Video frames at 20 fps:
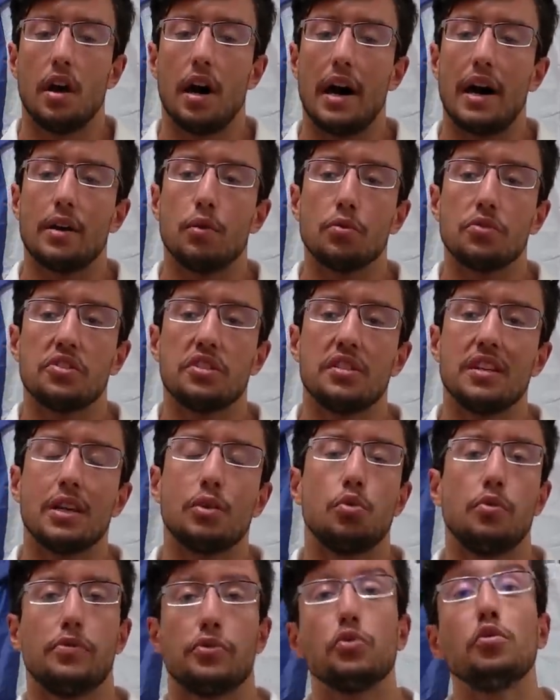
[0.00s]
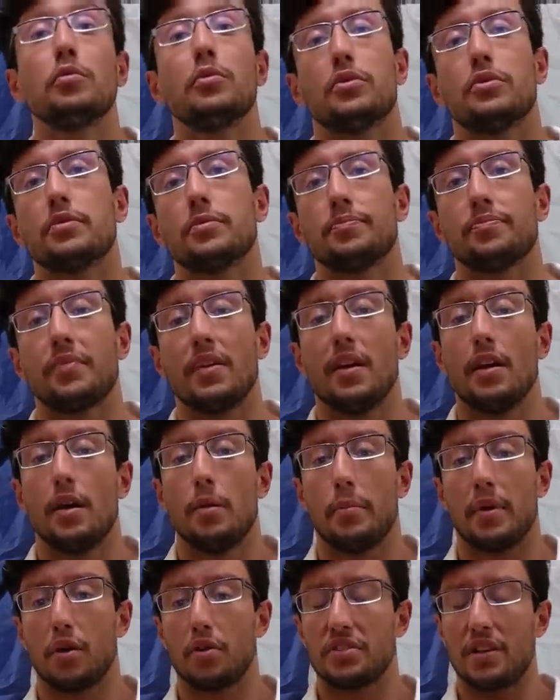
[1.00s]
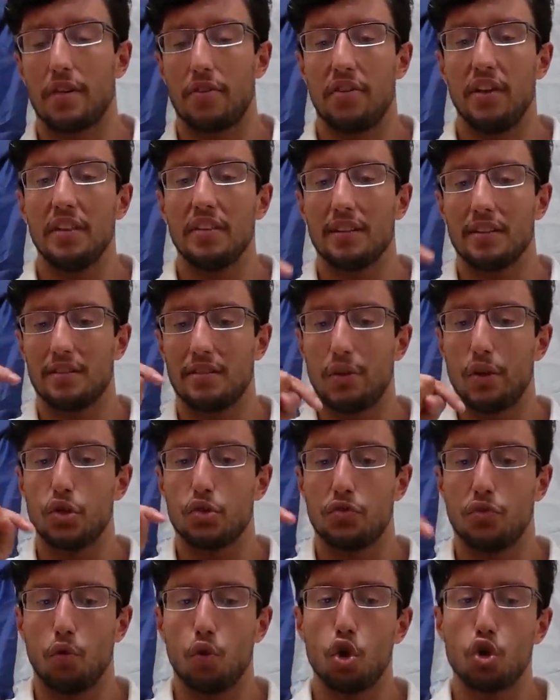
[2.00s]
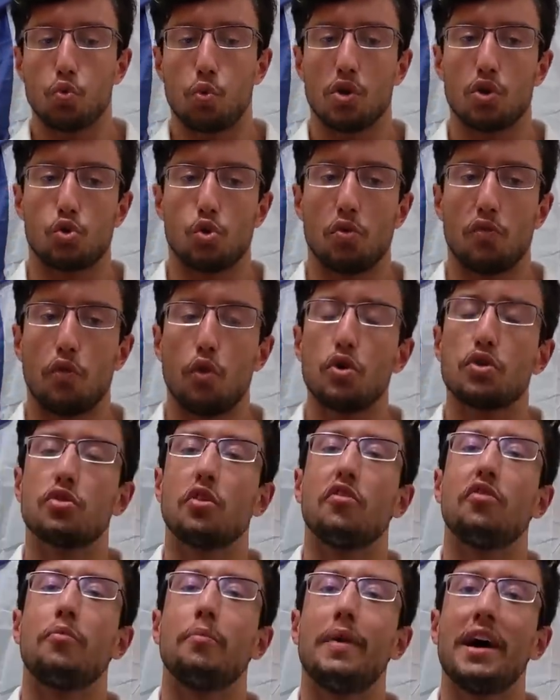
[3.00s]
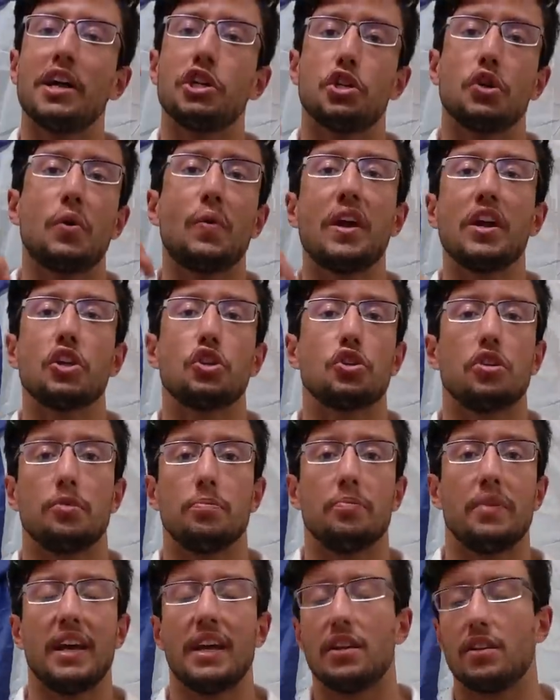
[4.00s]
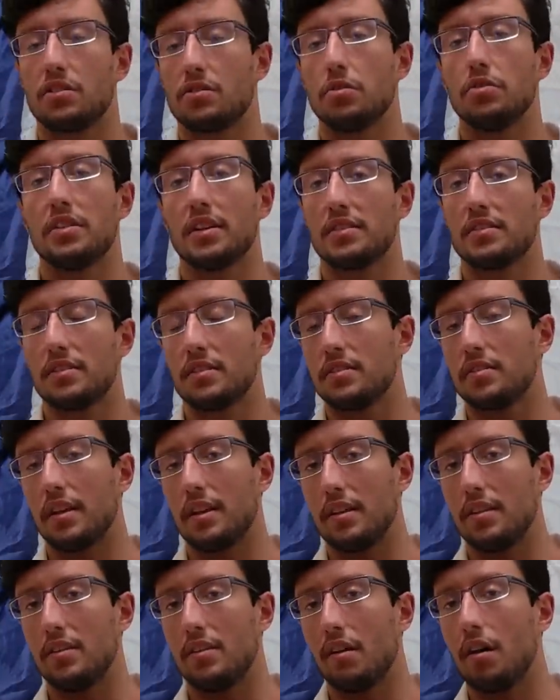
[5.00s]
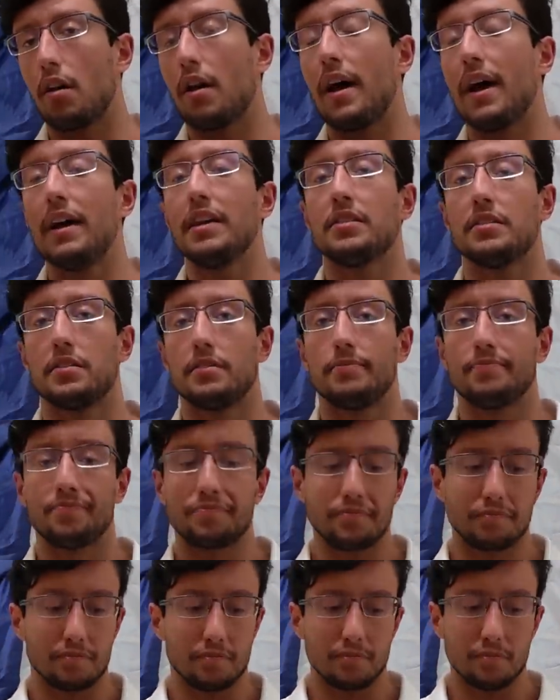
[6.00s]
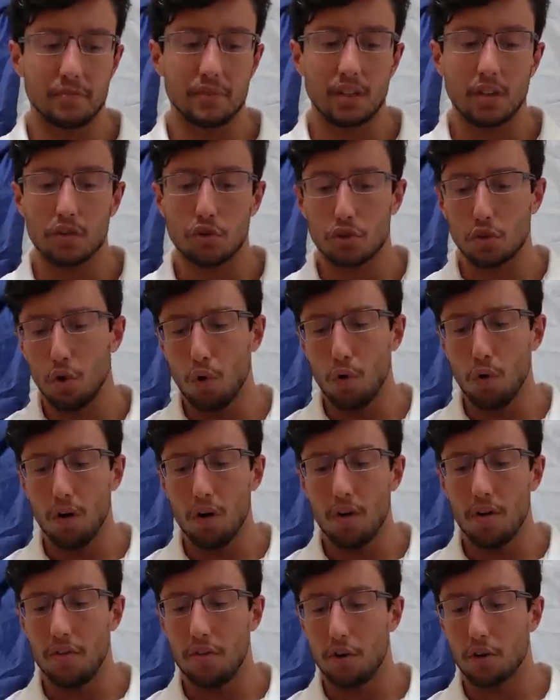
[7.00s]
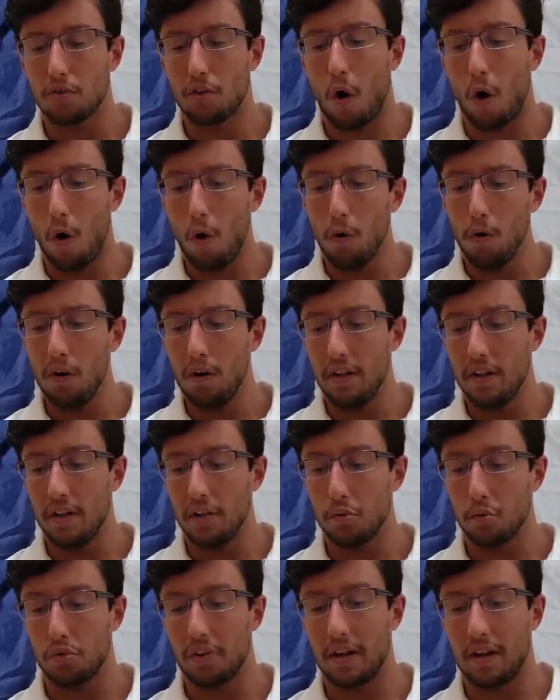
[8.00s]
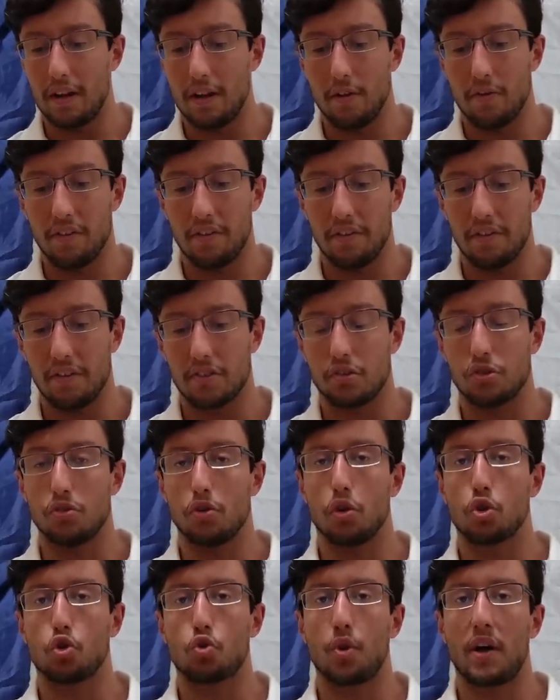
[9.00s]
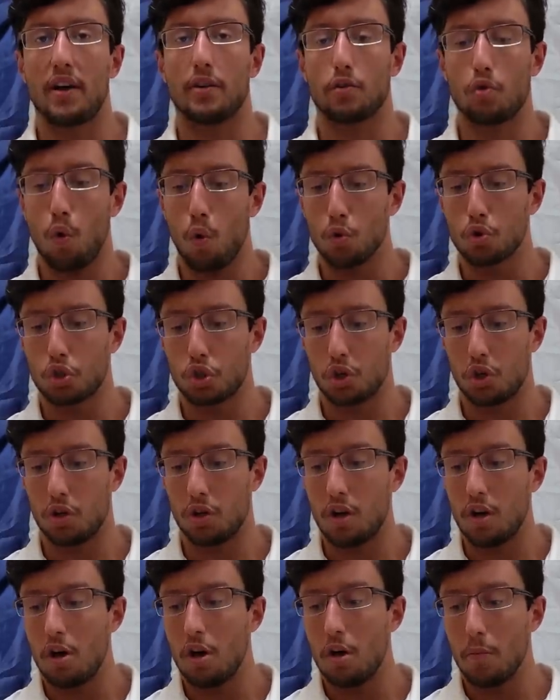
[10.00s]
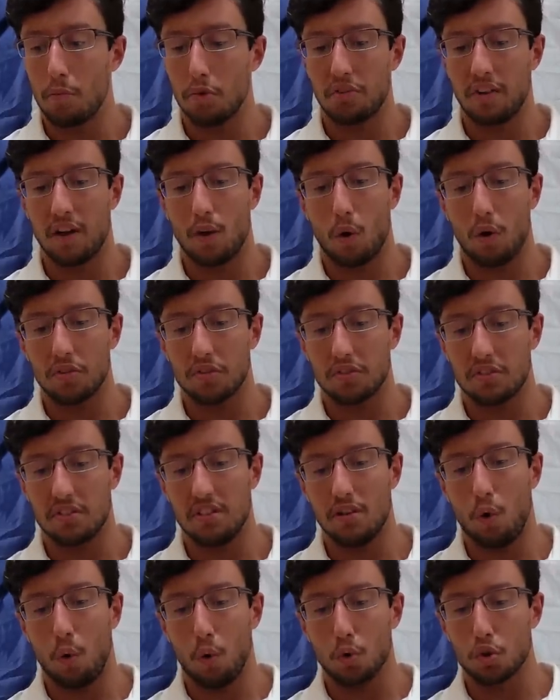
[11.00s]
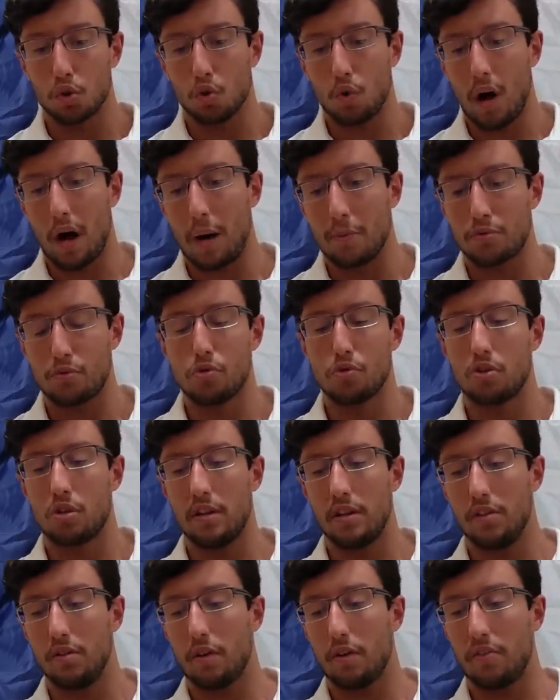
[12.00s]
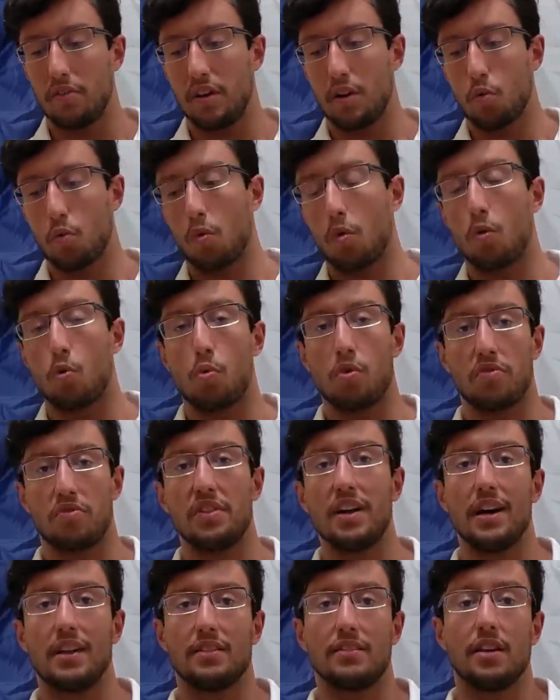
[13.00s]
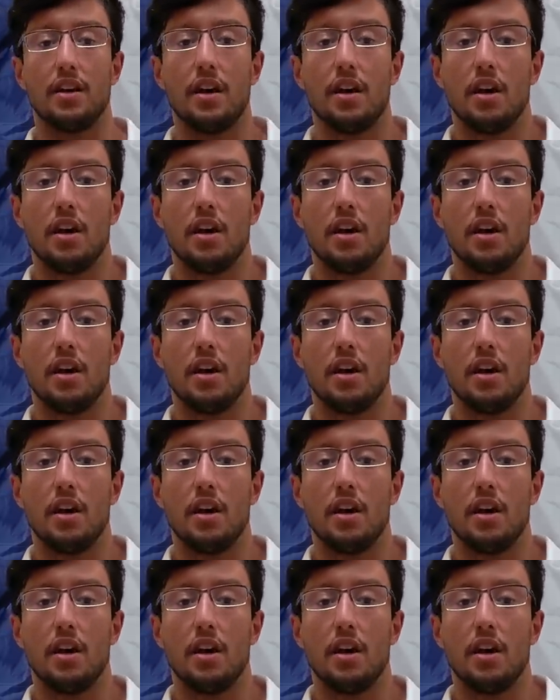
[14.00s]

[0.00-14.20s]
I don't see that with Zoomers, because I think that this voice was the voice of my generation. It doesn't exist in their heads. So, not only do they live in this non pride culture, but they see also absolutely nothing wrong with that